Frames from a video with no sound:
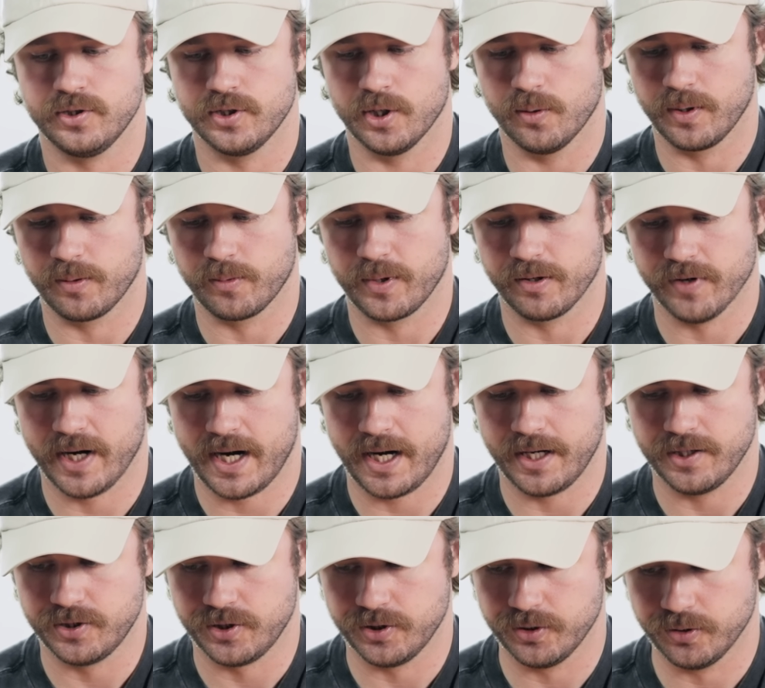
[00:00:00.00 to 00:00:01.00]
So when we ran
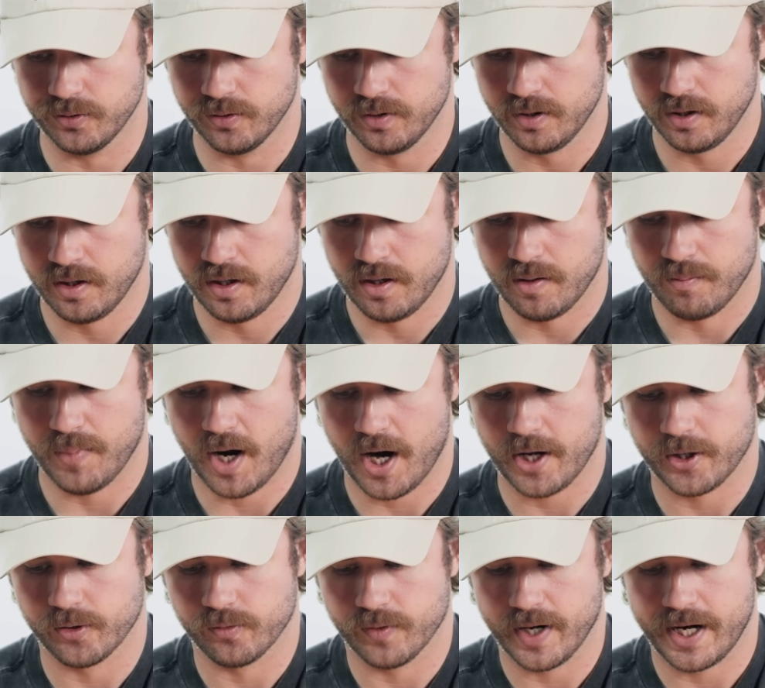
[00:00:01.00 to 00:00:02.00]
into
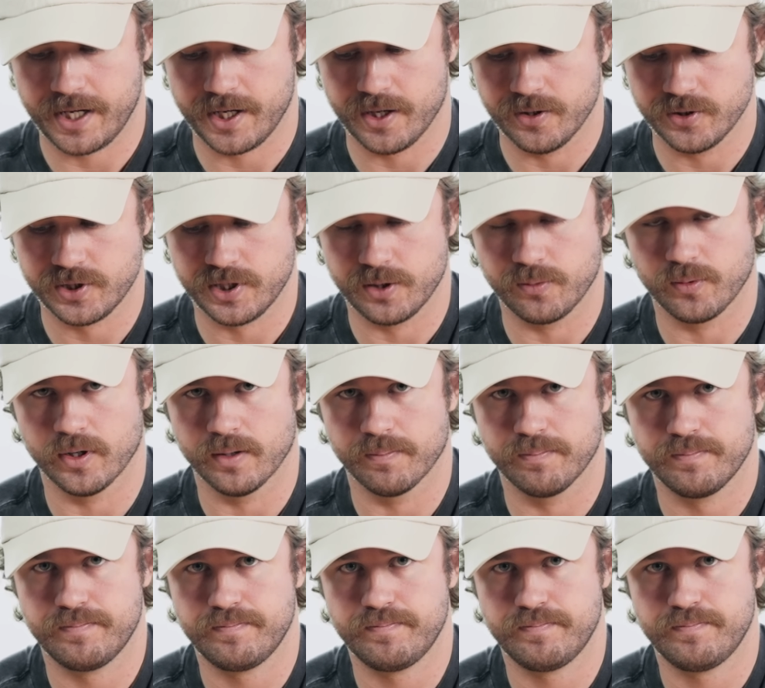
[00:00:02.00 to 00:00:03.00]
modern radios that were
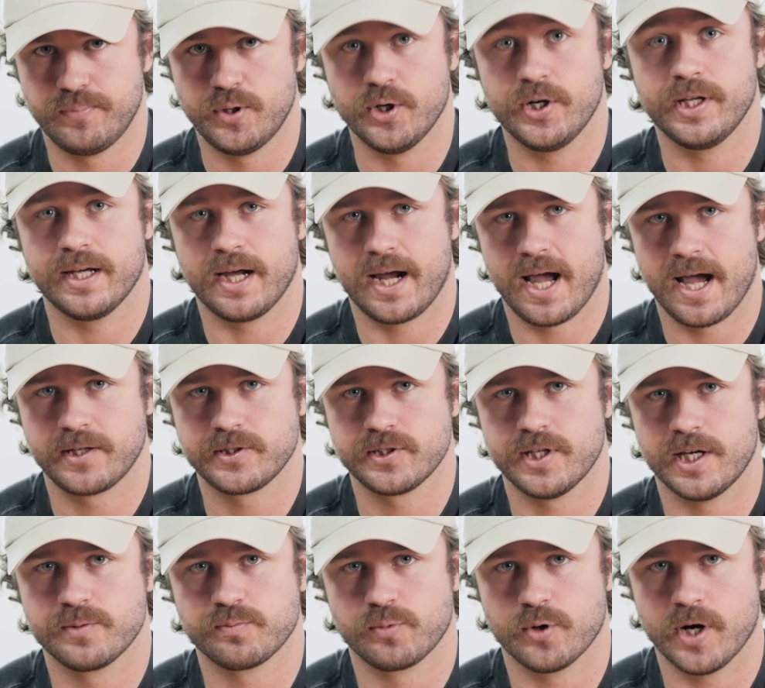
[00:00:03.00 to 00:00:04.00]
putting
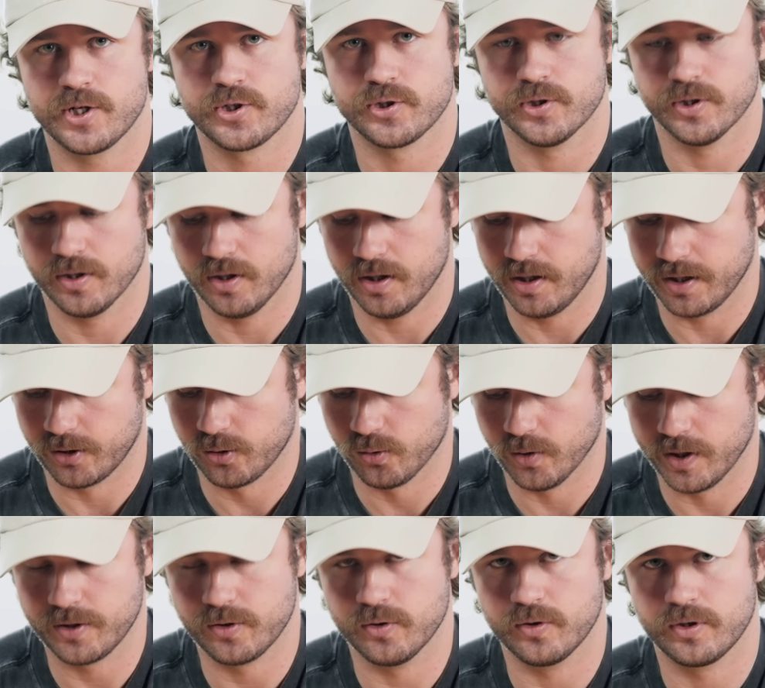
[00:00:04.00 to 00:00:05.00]
excess pressure on a
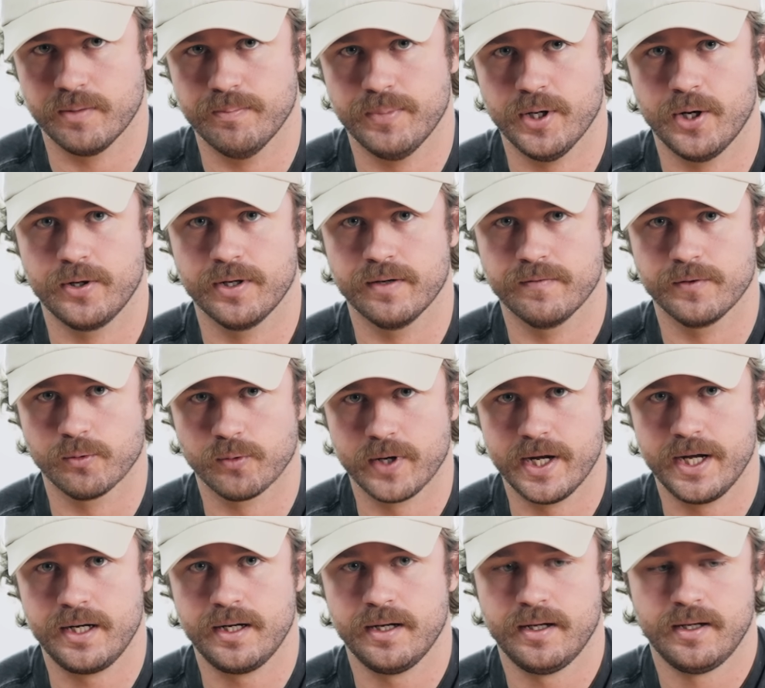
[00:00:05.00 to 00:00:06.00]
critical component of the
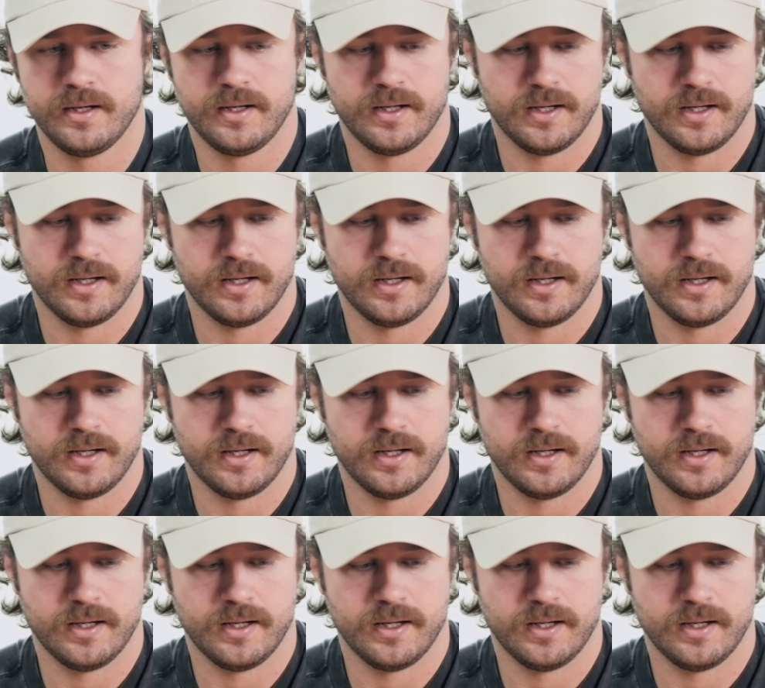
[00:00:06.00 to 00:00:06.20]
rig,